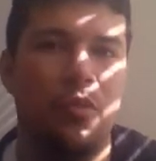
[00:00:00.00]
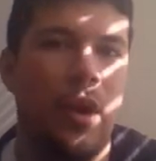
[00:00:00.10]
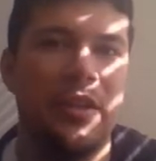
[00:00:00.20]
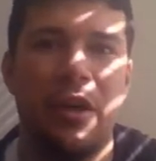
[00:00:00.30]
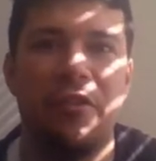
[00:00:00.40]

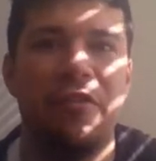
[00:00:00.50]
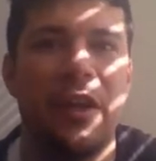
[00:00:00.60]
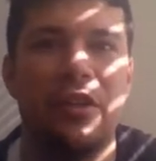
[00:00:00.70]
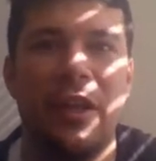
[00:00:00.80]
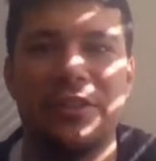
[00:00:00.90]
write down a
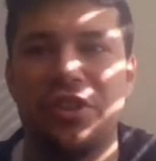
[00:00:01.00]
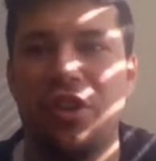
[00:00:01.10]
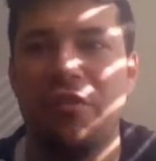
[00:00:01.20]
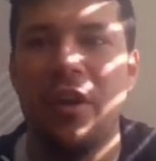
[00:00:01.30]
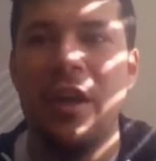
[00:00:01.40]
final
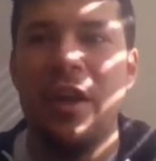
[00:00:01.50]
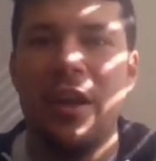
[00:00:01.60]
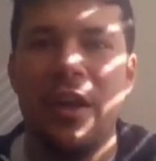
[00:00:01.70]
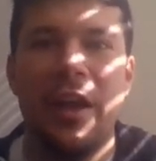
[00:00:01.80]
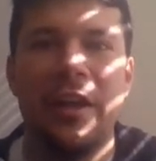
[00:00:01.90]
answer of
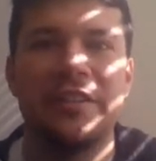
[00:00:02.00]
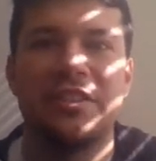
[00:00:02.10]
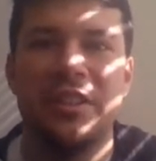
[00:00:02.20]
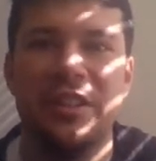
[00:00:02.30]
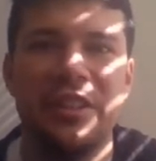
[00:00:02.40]

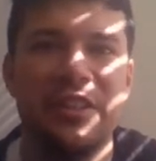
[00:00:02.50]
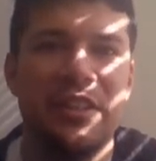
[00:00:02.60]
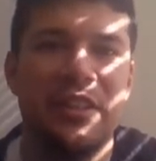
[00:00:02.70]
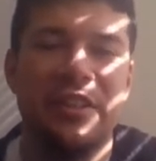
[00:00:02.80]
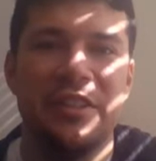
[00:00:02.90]
x
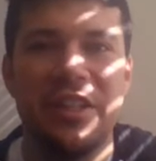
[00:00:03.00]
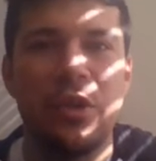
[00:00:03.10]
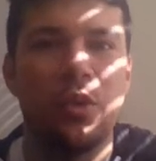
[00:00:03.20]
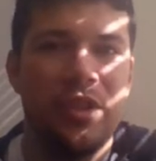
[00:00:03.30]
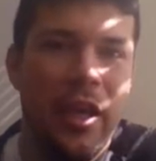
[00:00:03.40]
is
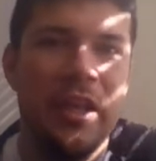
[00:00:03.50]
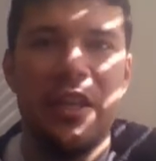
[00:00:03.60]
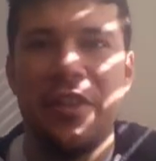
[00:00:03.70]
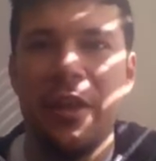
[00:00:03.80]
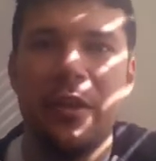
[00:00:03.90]
equal to
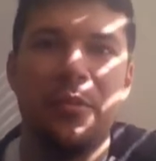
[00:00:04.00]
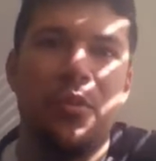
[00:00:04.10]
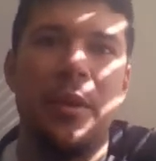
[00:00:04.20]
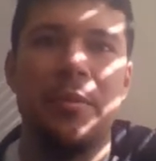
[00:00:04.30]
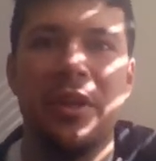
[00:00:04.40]
anything,
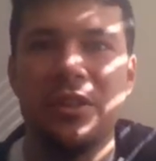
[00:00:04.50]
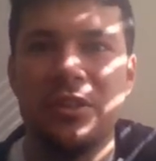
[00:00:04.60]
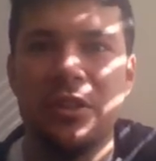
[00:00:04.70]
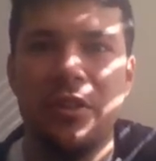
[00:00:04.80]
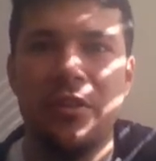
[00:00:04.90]
right?
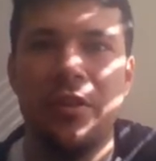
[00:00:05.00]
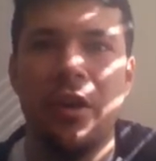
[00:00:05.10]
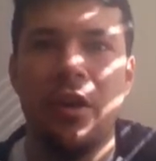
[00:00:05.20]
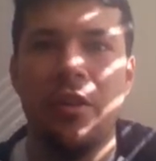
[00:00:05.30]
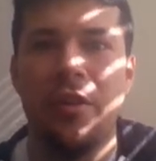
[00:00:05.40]
Because
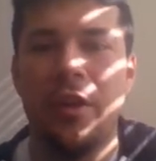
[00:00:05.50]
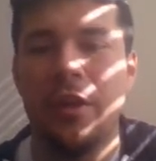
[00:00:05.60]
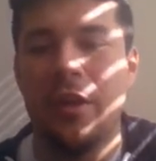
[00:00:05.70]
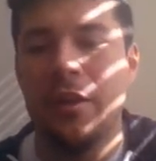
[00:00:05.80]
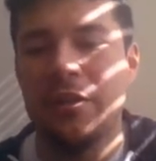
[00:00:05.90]

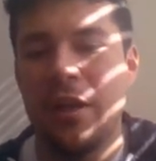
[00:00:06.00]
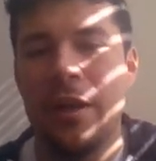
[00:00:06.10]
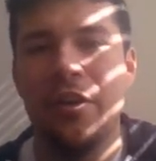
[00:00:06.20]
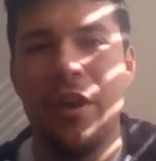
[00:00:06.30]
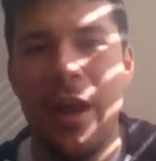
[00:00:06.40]
the
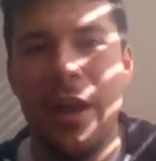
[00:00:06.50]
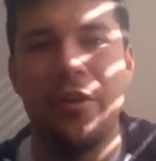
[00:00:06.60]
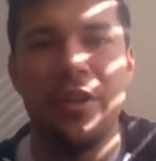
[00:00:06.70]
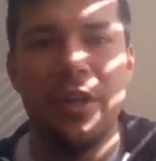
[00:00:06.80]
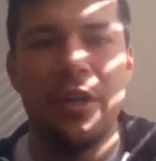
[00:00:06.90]
entire
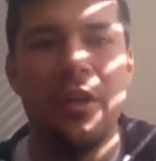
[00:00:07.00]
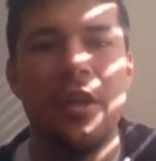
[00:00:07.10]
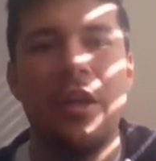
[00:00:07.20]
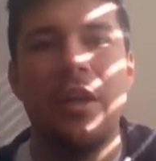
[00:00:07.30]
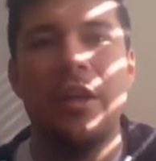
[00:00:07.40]
area
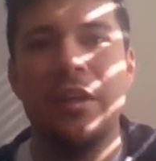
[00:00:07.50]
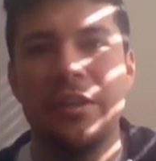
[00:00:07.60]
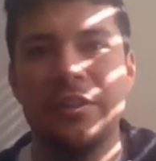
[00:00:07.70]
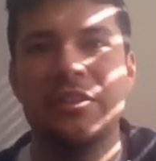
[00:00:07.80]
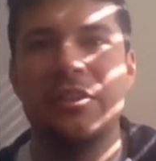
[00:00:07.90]

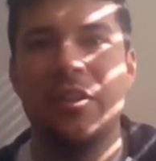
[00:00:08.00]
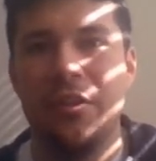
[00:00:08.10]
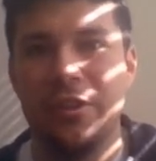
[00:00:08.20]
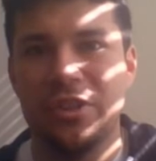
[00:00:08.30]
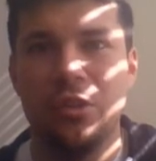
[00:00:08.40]
is
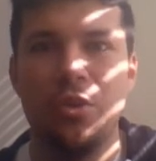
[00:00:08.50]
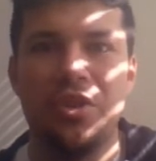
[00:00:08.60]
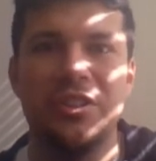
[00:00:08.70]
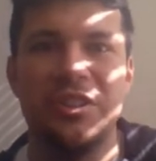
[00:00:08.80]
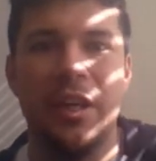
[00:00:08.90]
the
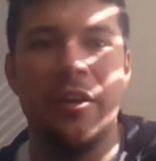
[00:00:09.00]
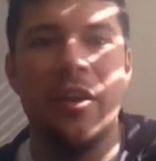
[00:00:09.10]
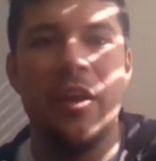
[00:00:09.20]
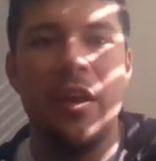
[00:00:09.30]
solution set.